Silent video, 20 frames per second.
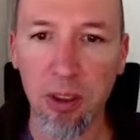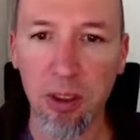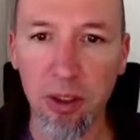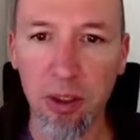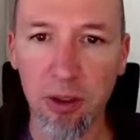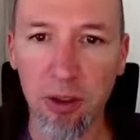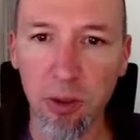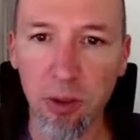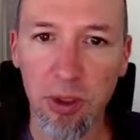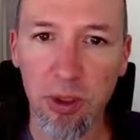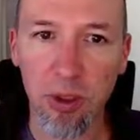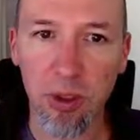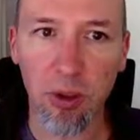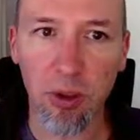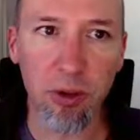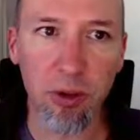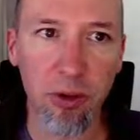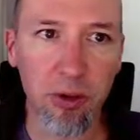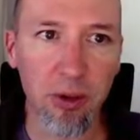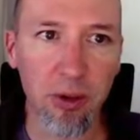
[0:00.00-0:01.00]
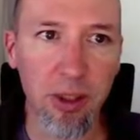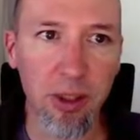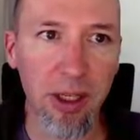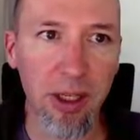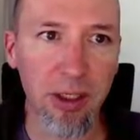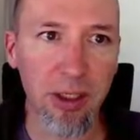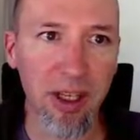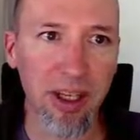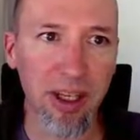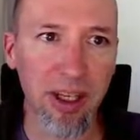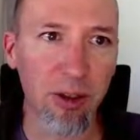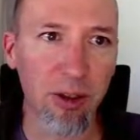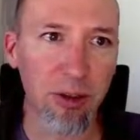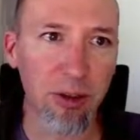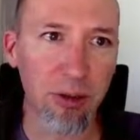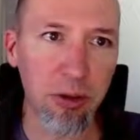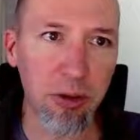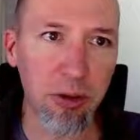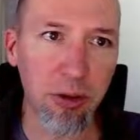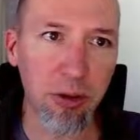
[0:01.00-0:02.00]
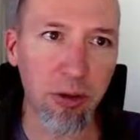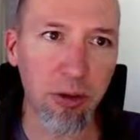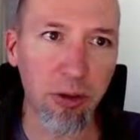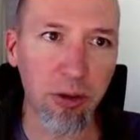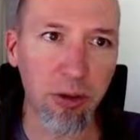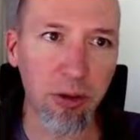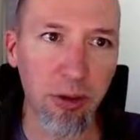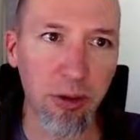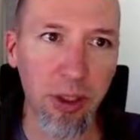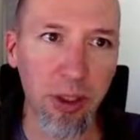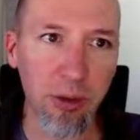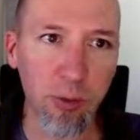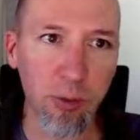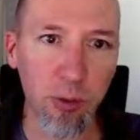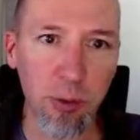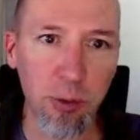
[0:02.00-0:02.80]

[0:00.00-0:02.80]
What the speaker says: into its larger size. I could also just turn on transform